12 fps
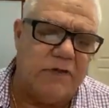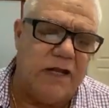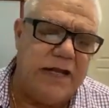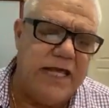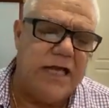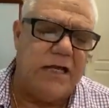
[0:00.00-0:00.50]
of
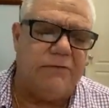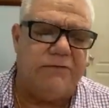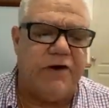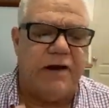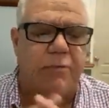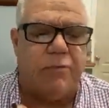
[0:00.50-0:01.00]
the legal
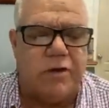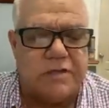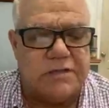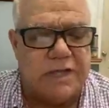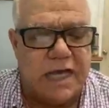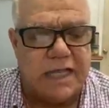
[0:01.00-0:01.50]

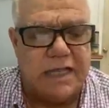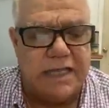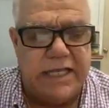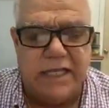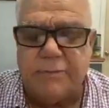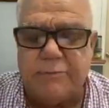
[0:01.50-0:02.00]
frameworks
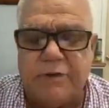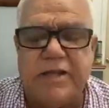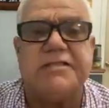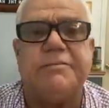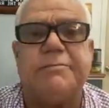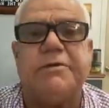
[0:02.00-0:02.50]
and legal
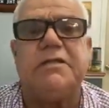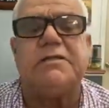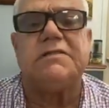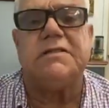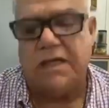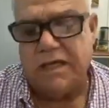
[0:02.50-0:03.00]

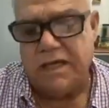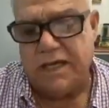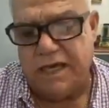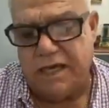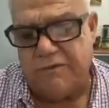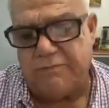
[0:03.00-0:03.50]
principles
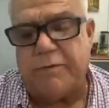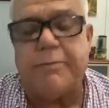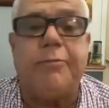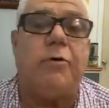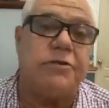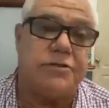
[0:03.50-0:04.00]
if
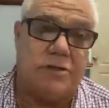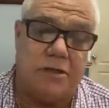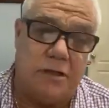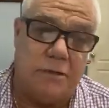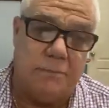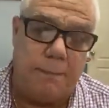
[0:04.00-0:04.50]

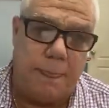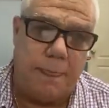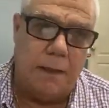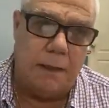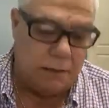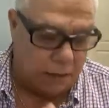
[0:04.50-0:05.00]
proportional.
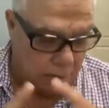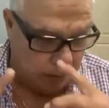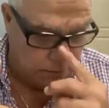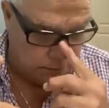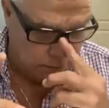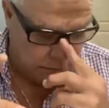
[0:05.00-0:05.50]
Now,
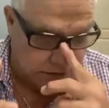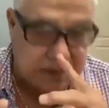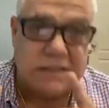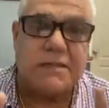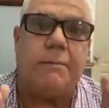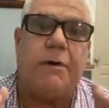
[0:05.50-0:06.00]

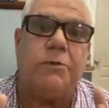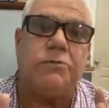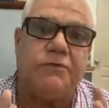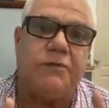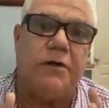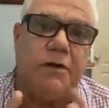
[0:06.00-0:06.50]
this is a
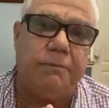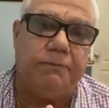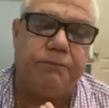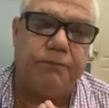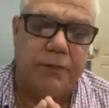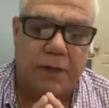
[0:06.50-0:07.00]
mouthful,
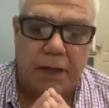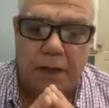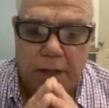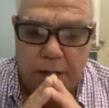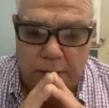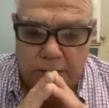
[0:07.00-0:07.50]

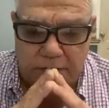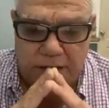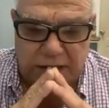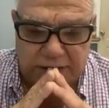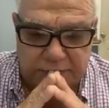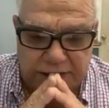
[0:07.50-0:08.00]

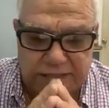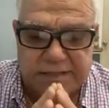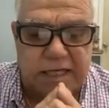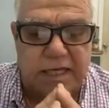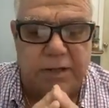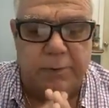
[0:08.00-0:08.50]
because
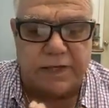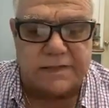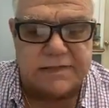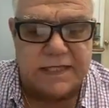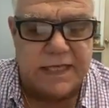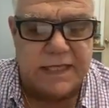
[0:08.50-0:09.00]
basically we
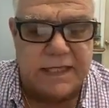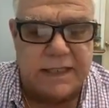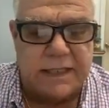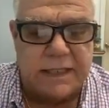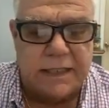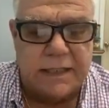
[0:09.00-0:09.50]
are
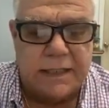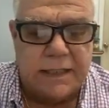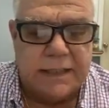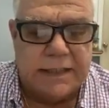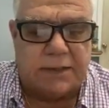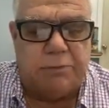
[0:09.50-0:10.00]
saying
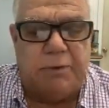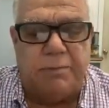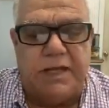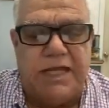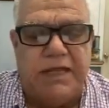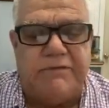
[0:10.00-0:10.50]
that we
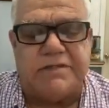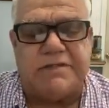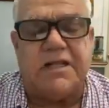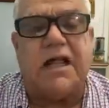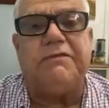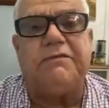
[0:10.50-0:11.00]
believe
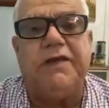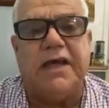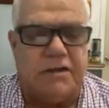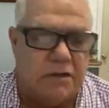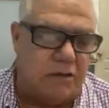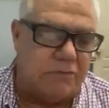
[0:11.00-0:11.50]
it's not
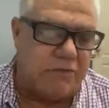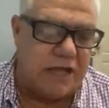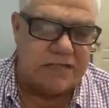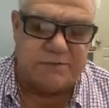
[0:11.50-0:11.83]
fair, not